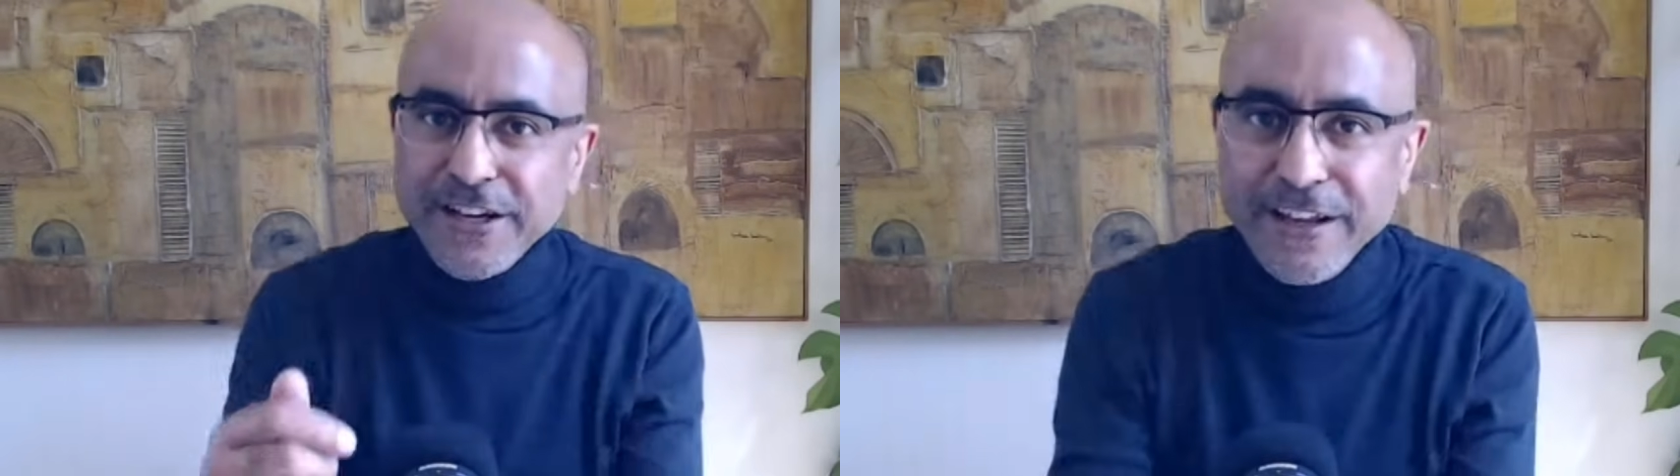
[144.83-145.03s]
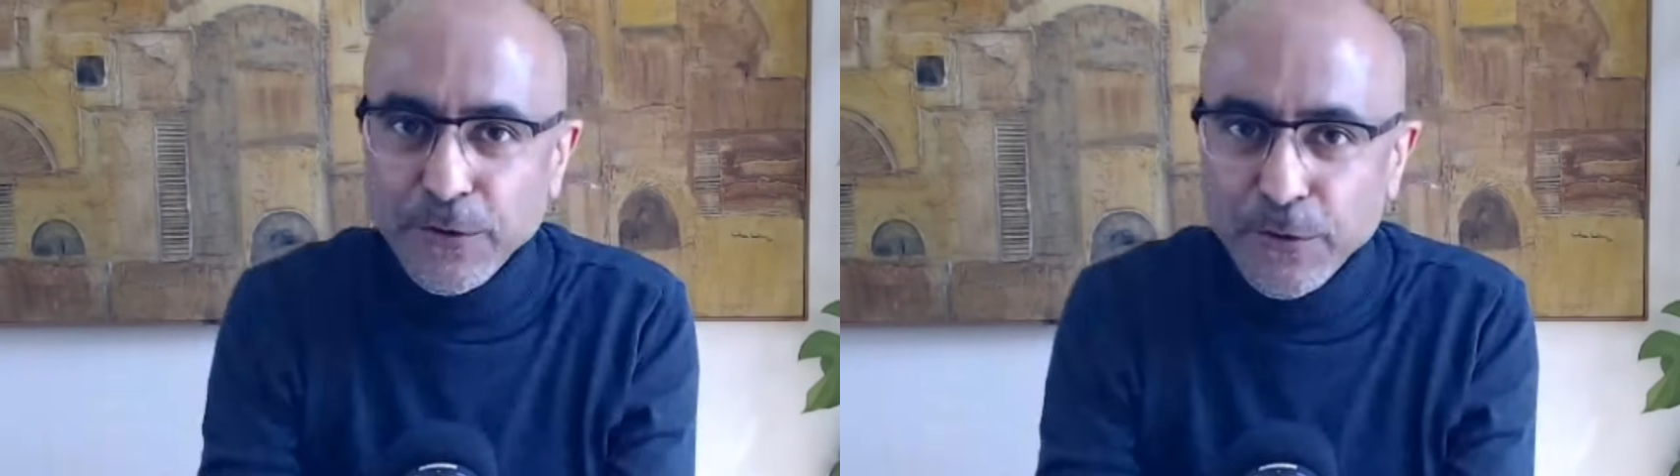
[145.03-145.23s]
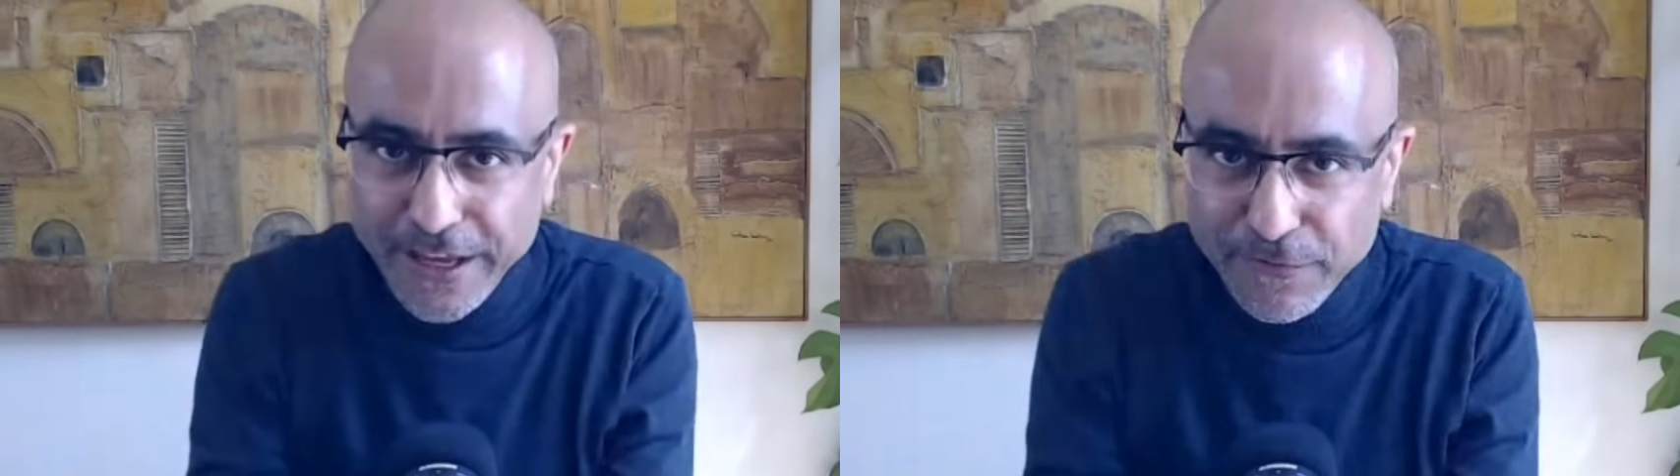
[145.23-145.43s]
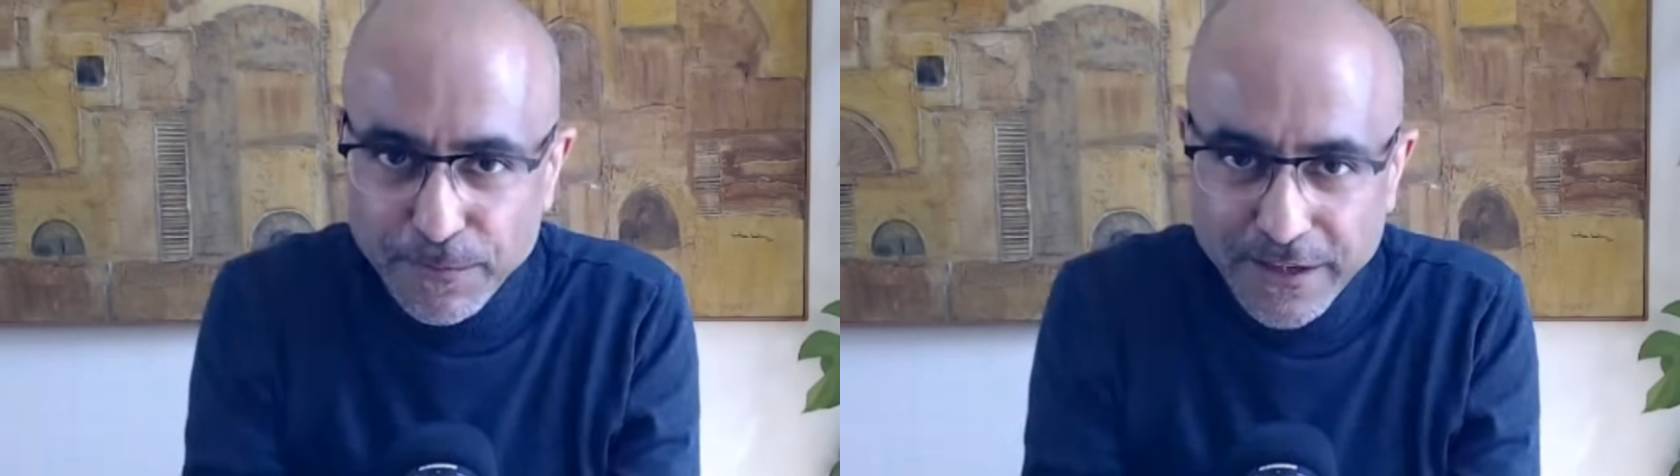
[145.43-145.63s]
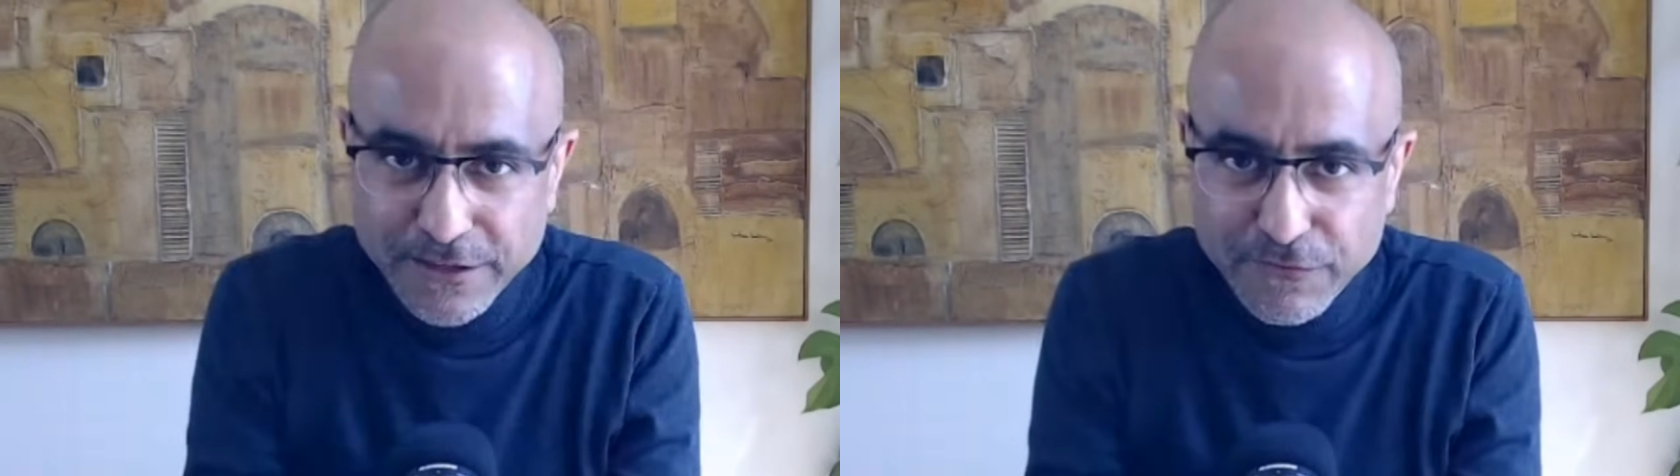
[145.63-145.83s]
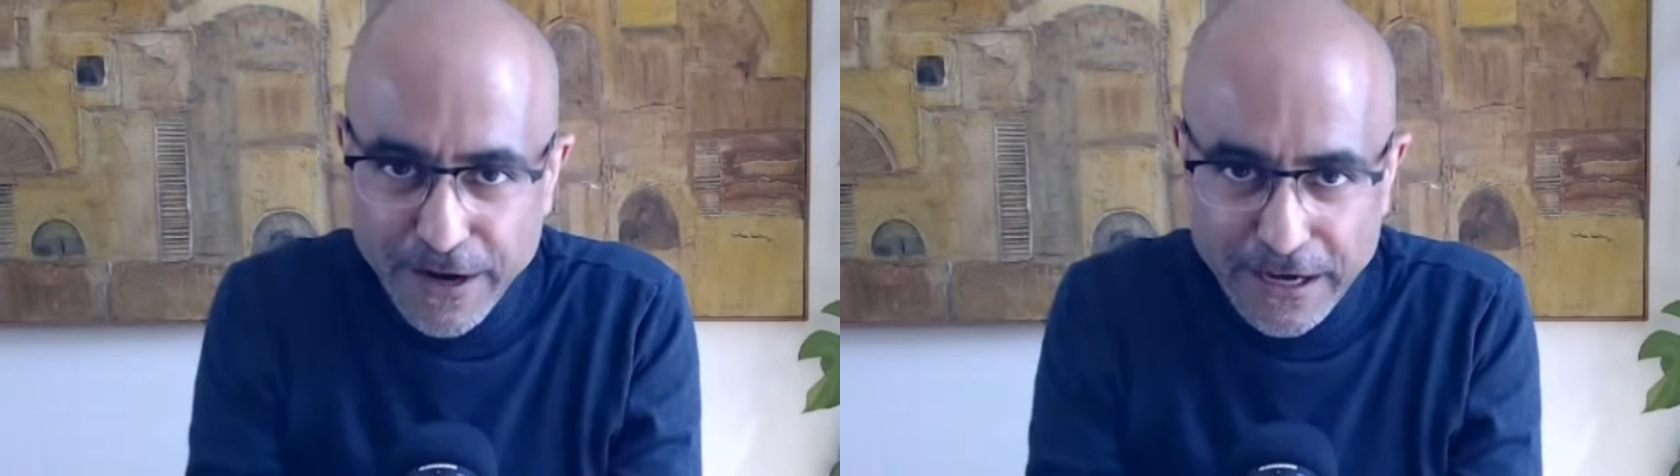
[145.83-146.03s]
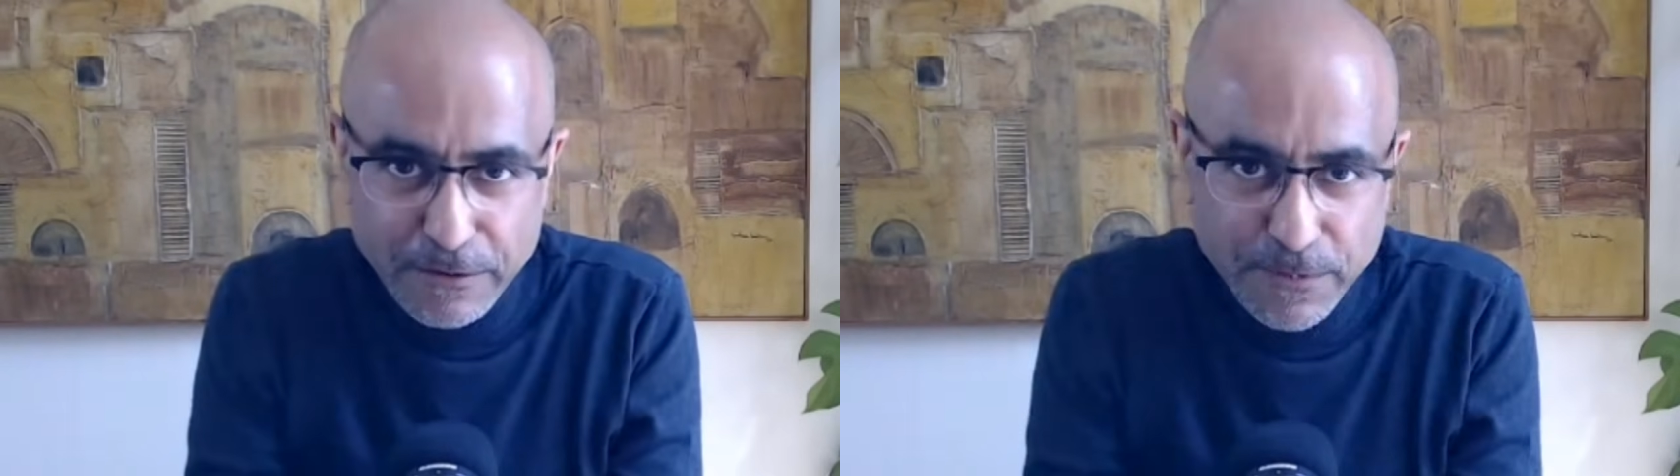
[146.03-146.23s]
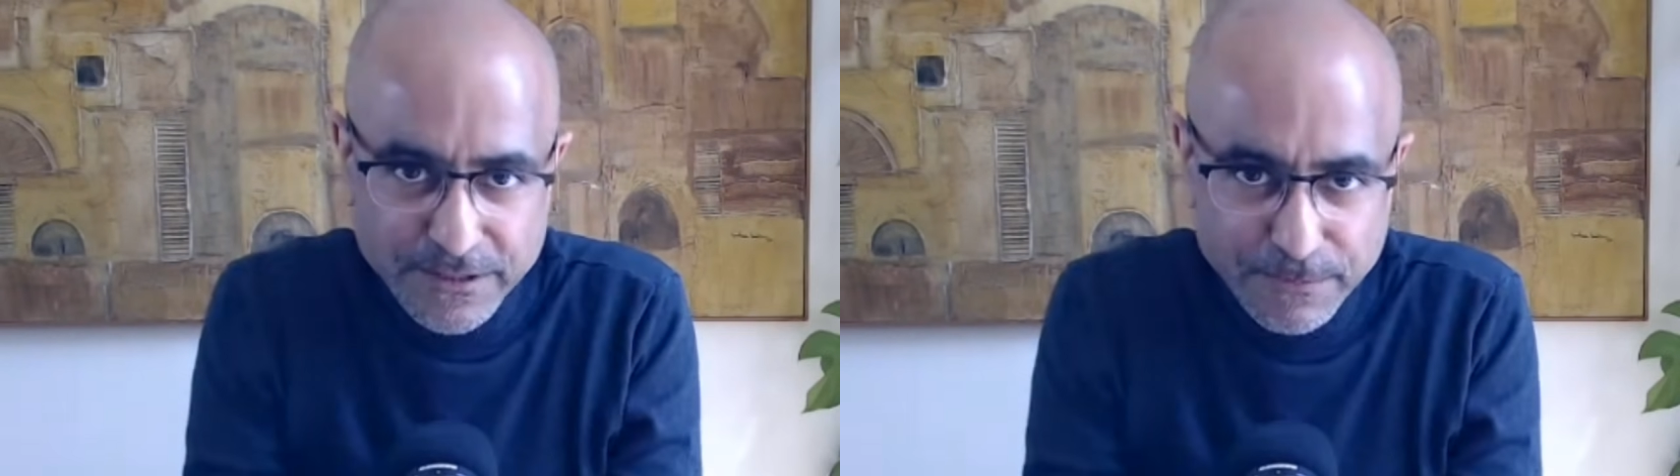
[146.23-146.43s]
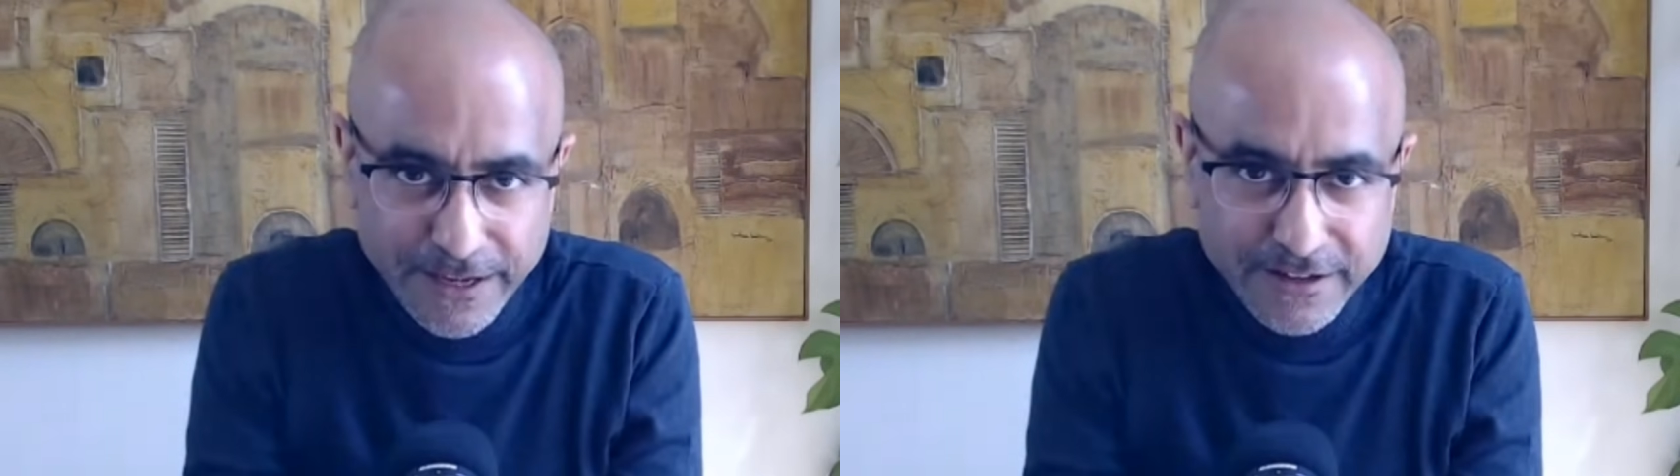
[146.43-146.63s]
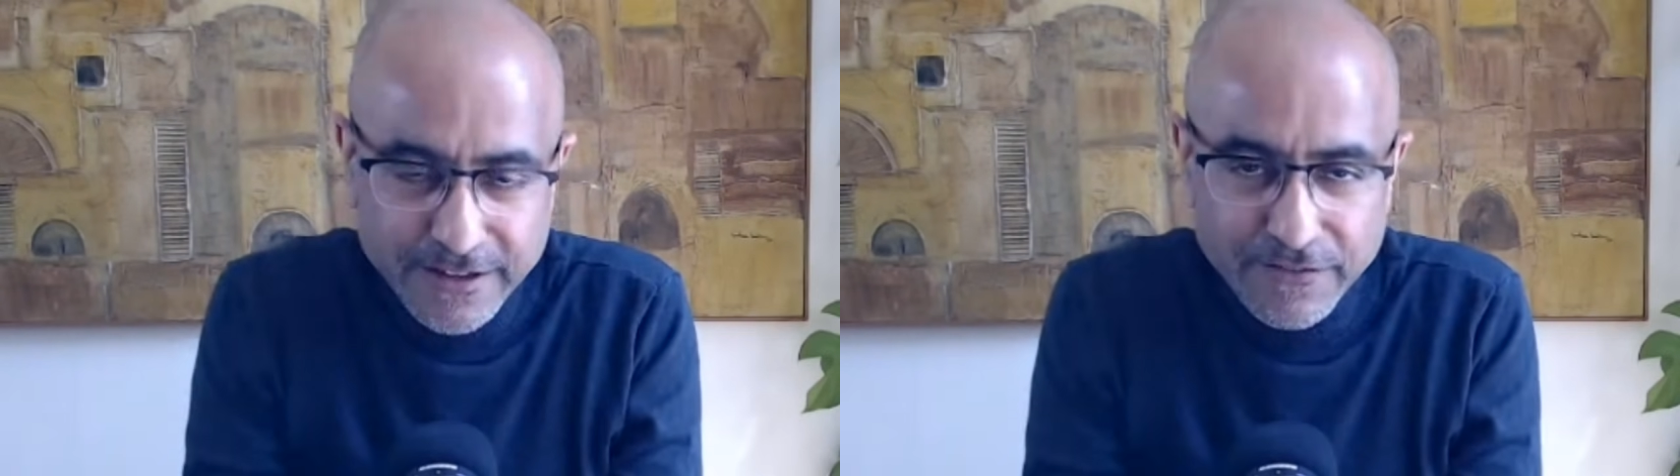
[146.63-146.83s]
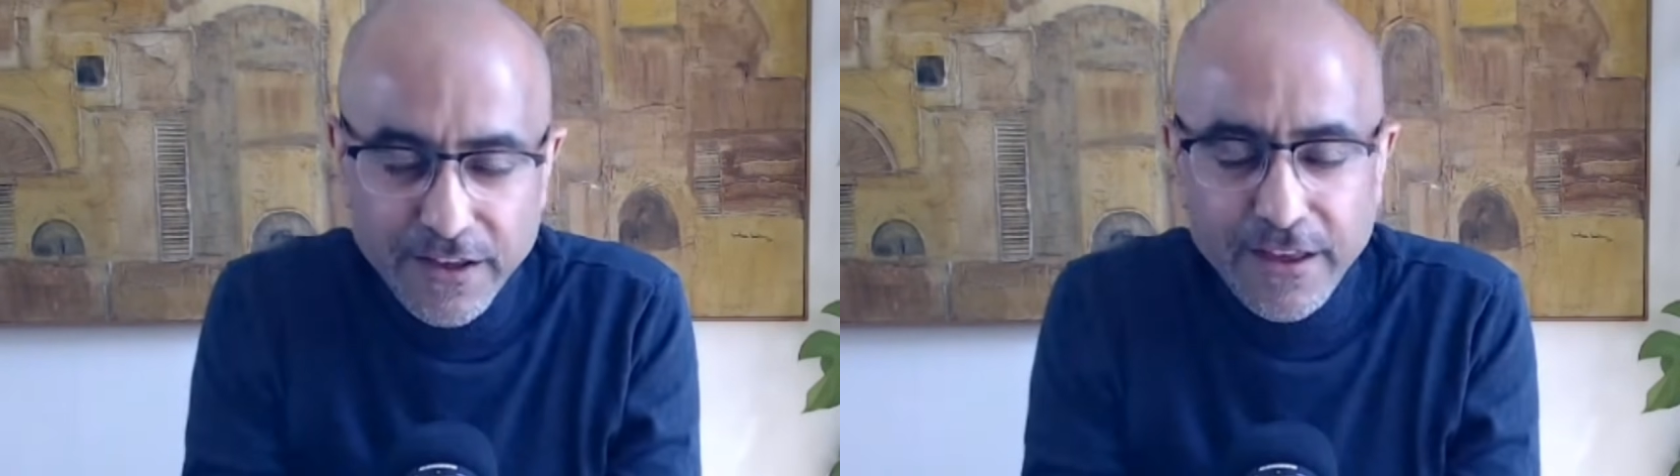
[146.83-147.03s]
look at it from the Israeli perspective.